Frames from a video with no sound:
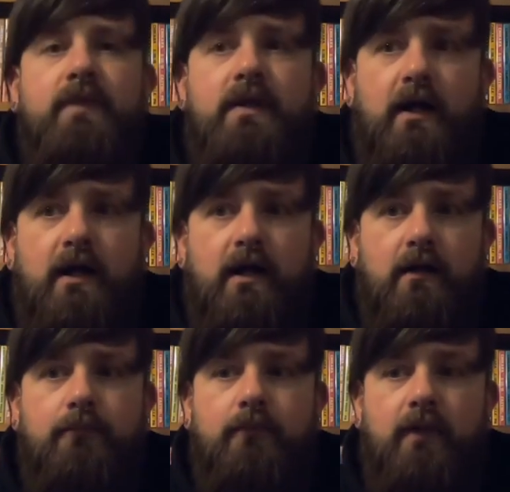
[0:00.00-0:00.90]

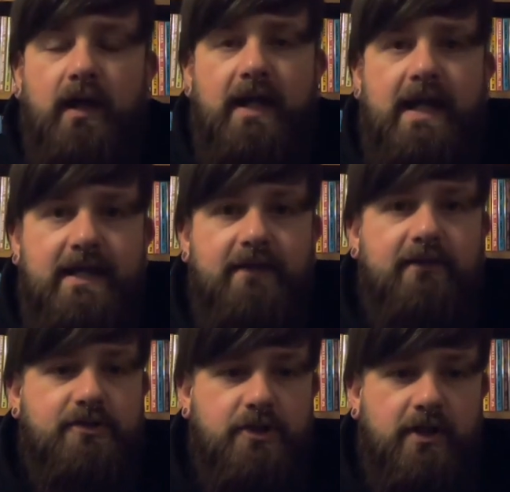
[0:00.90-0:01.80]
I hate
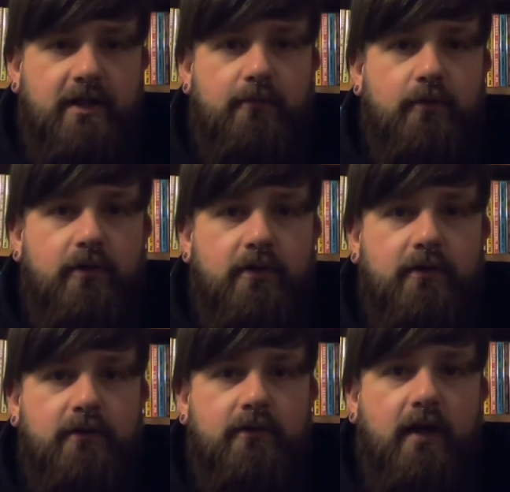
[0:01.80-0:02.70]
The Shining book.
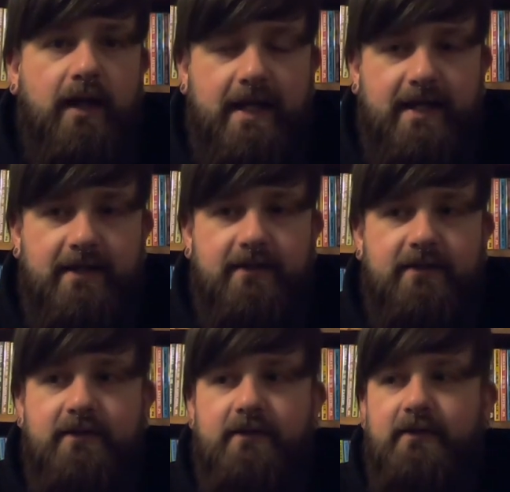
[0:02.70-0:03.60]
I hate it.
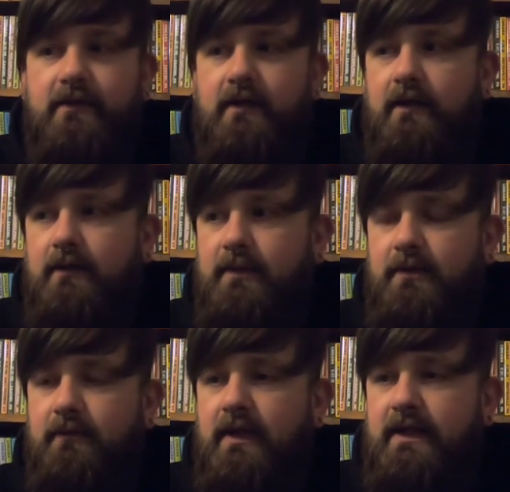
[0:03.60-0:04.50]
I
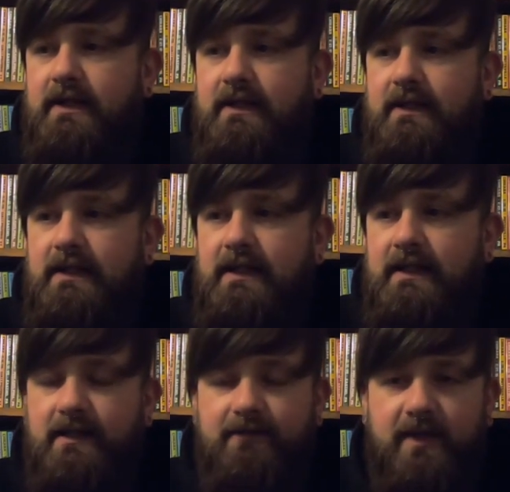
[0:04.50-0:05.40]
don't like
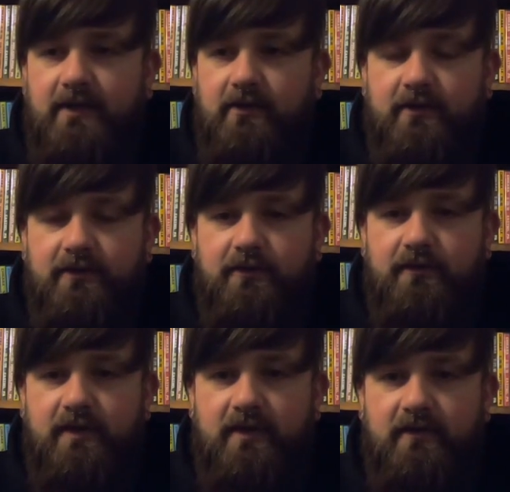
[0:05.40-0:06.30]
any of the
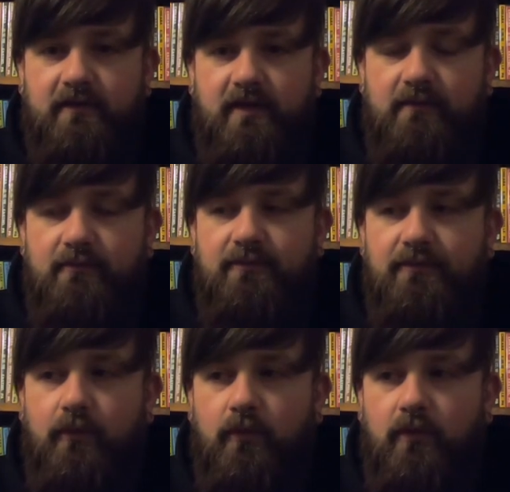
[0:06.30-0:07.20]
characters except
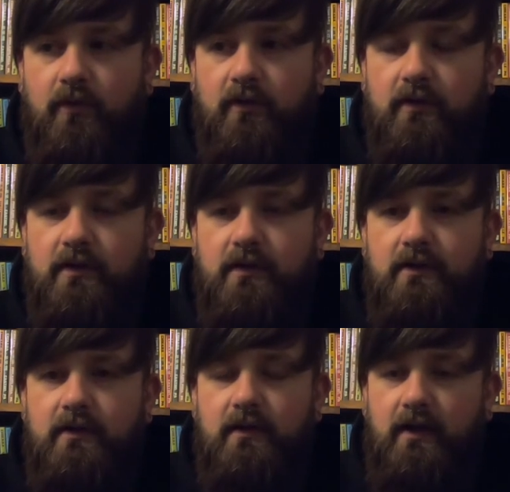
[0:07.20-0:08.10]
for,
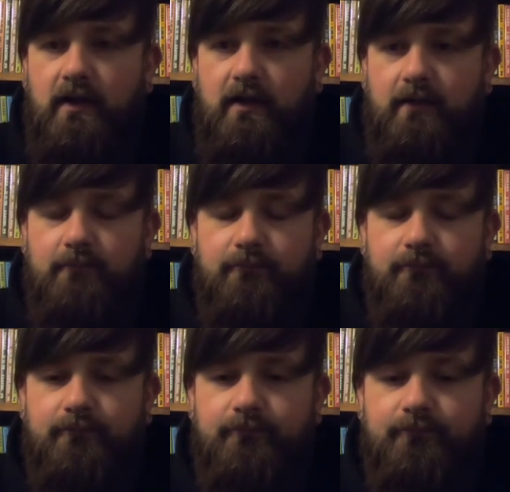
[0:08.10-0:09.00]
I'm
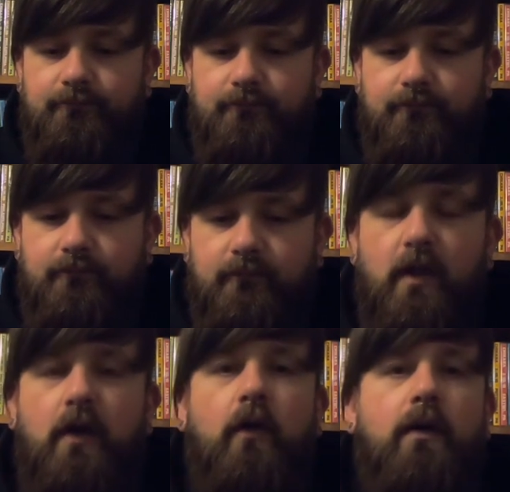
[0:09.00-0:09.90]

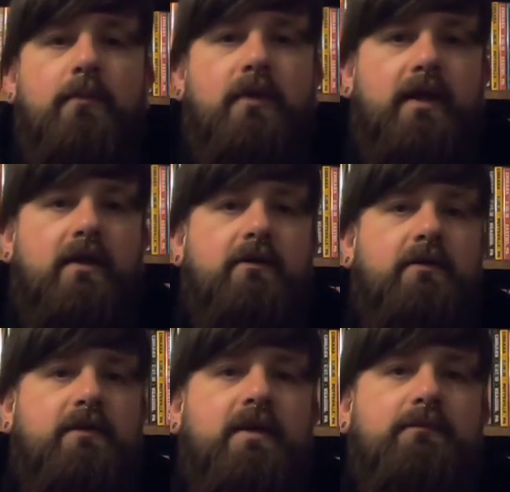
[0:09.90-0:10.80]
blanking on
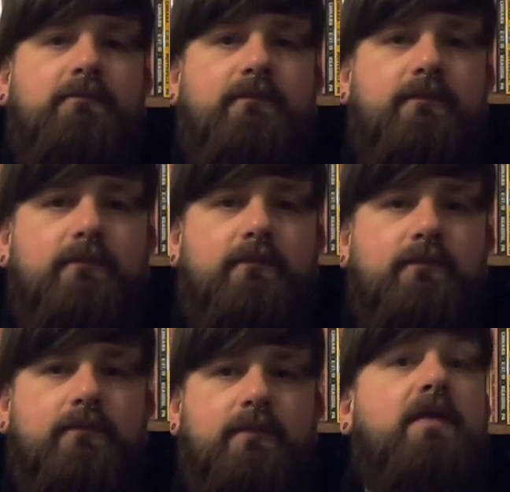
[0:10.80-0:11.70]
his name.
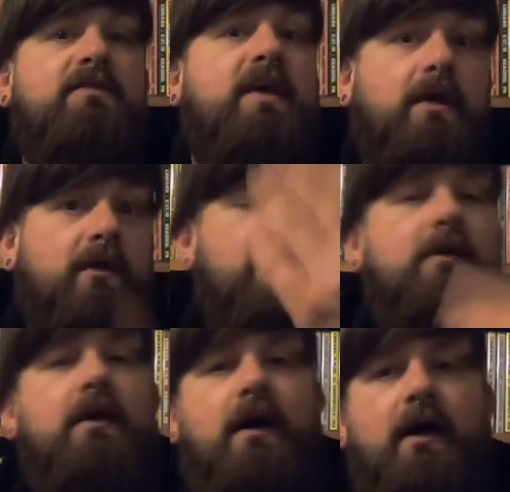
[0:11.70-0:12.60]
Dick.
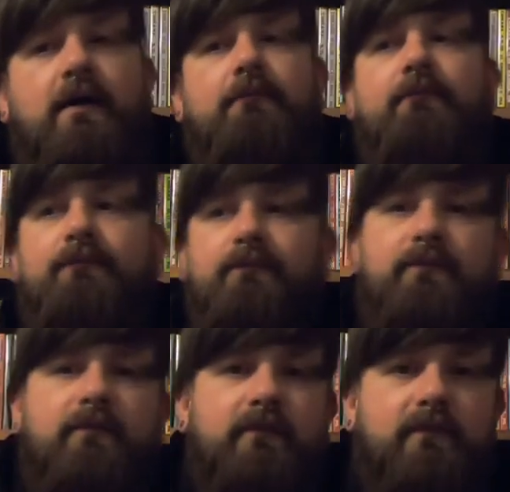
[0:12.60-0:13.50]

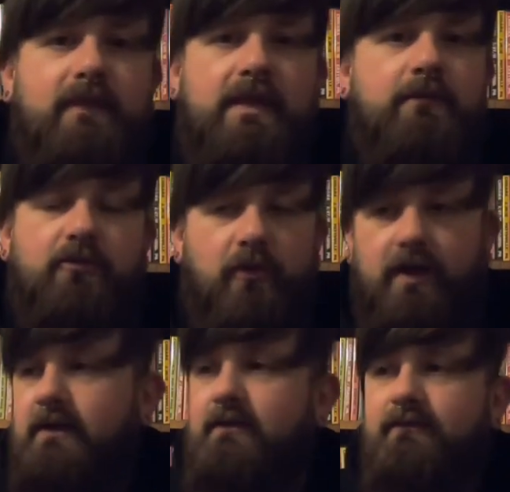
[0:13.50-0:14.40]
He was great.